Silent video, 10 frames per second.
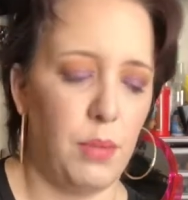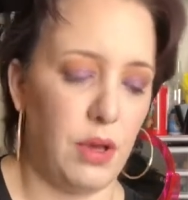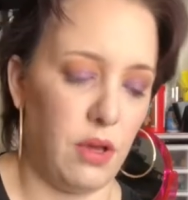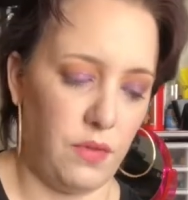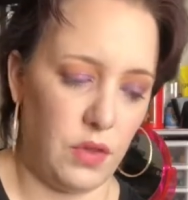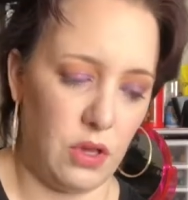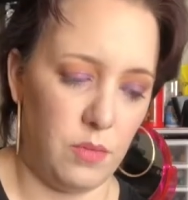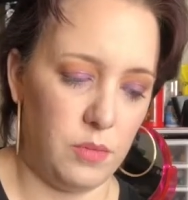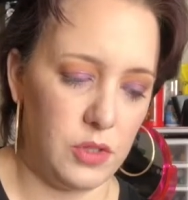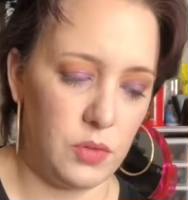
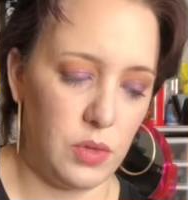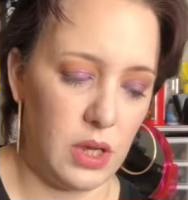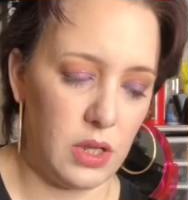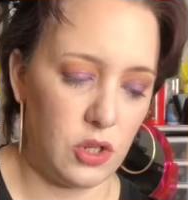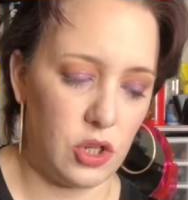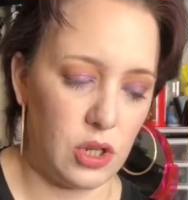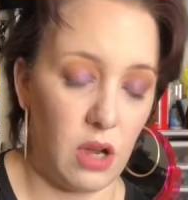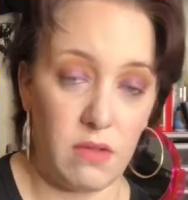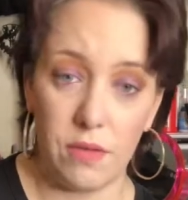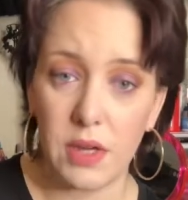perfumes, which
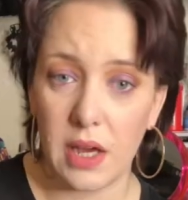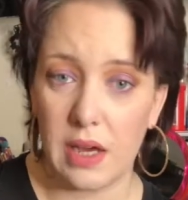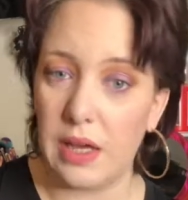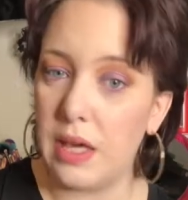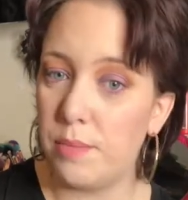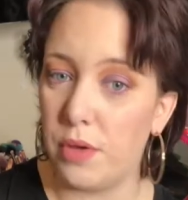are okay,